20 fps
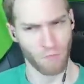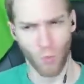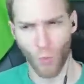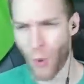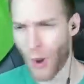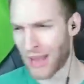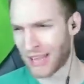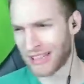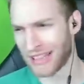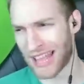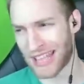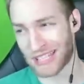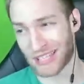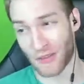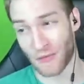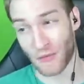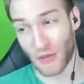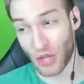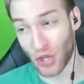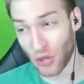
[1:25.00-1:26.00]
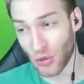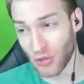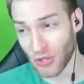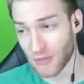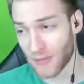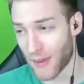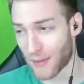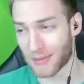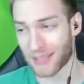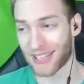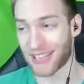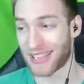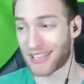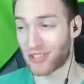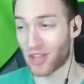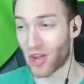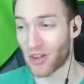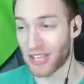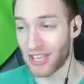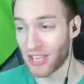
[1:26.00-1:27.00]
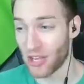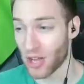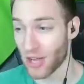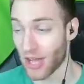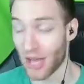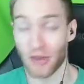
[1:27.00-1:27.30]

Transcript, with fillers: way less views. Maybe it's because of Donkey Kong.